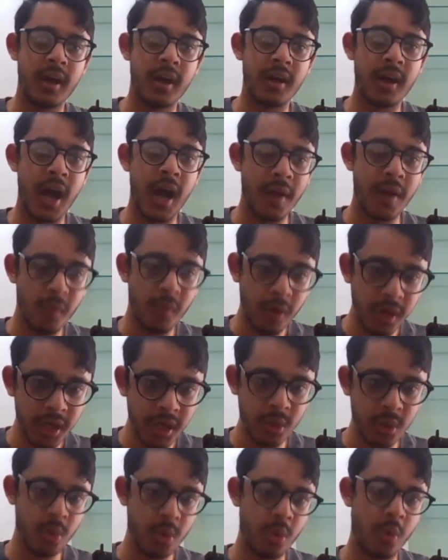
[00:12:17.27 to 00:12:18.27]
I
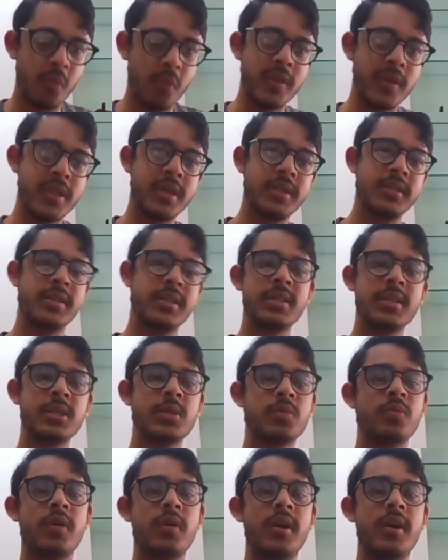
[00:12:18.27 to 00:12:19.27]
wanted to know whether this
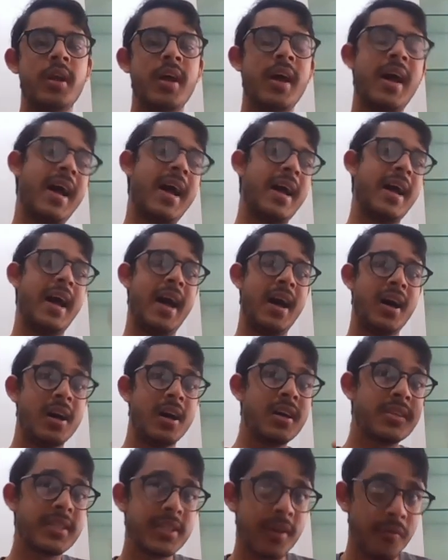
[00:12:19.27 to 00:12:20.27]
word,
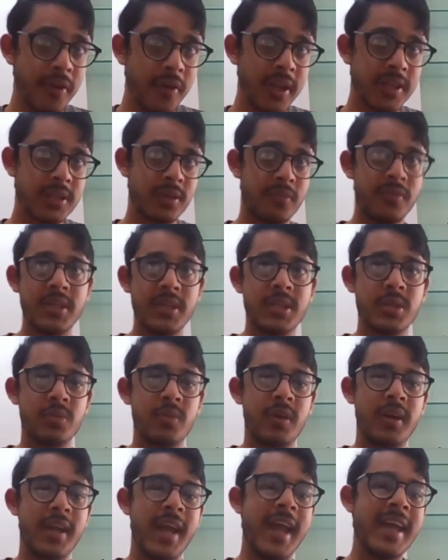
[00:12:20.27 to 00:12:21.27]
a suffix of this
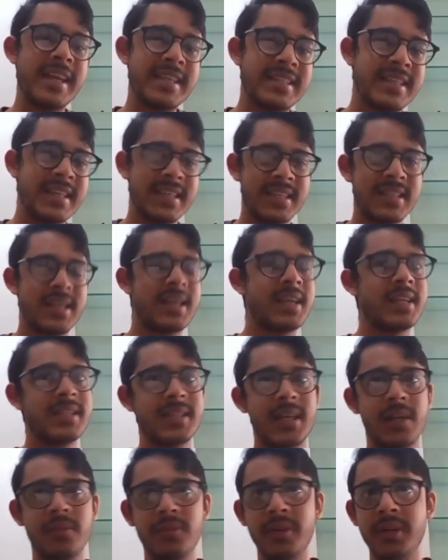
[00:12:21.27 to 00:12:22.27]
word existed
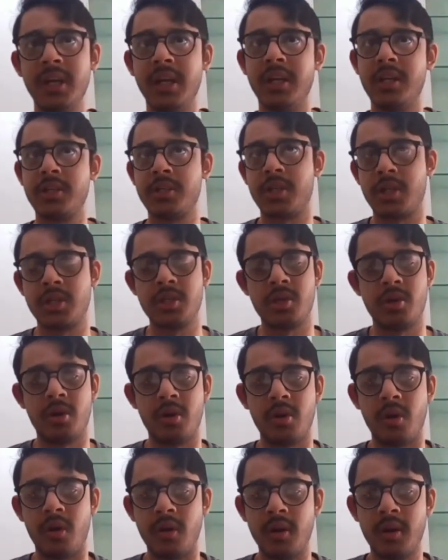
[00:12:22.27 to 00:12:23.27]
inside of the data structure or
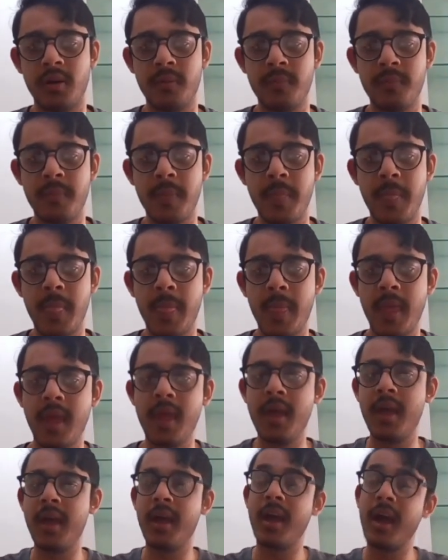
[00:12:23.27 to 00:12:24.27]
not.
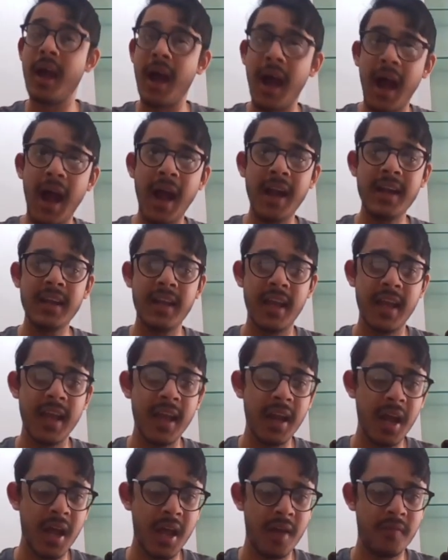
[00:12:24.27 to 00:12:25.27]
And
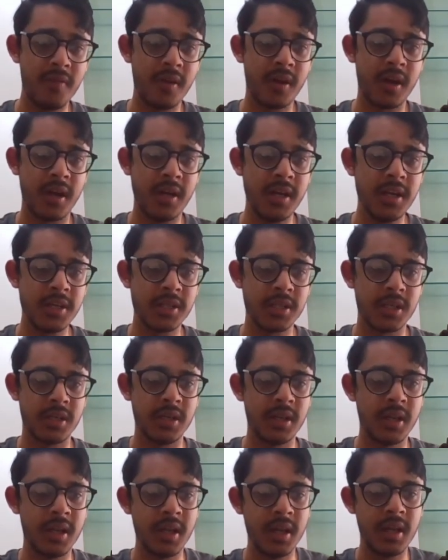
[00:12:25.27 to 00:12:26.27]
here I have a
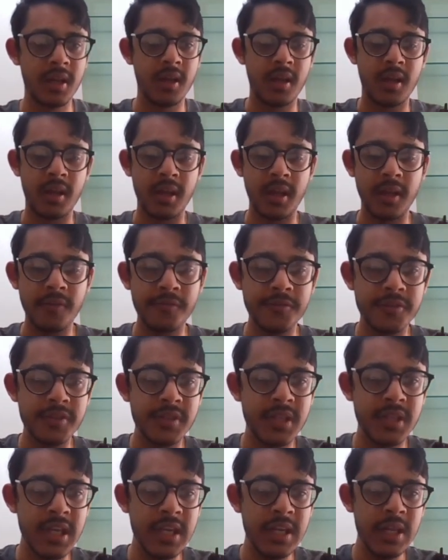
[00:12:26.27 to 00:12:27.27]
condition. If
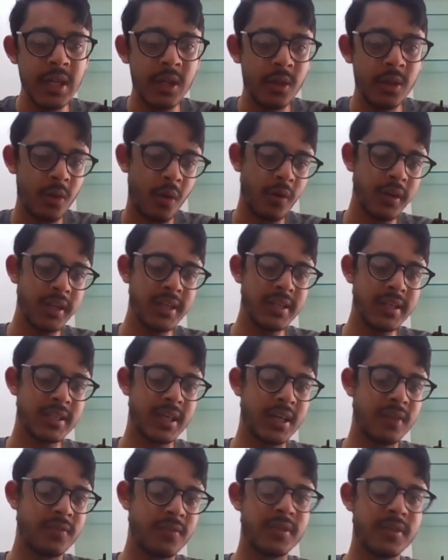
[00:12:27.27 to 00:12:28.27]
C not
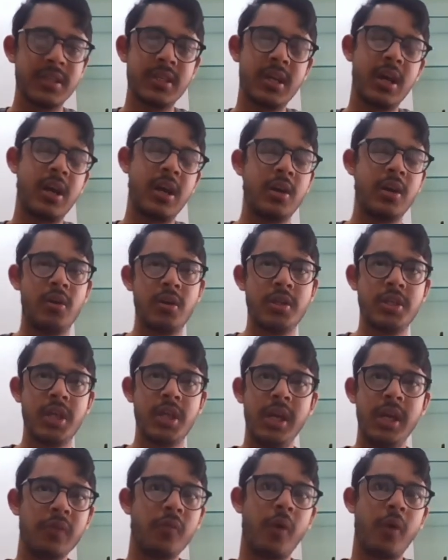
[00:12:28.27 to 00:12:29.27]
inside of this
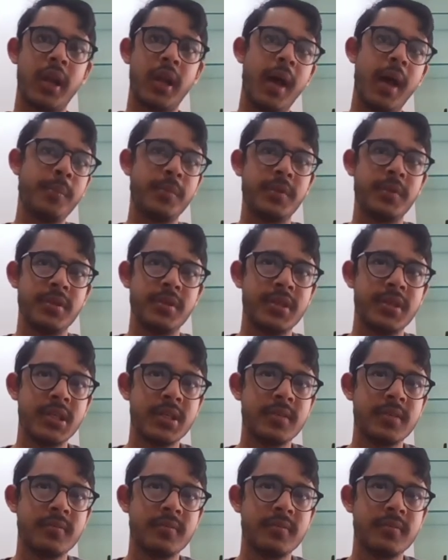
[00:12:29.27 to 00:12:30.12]
current.child, what happens?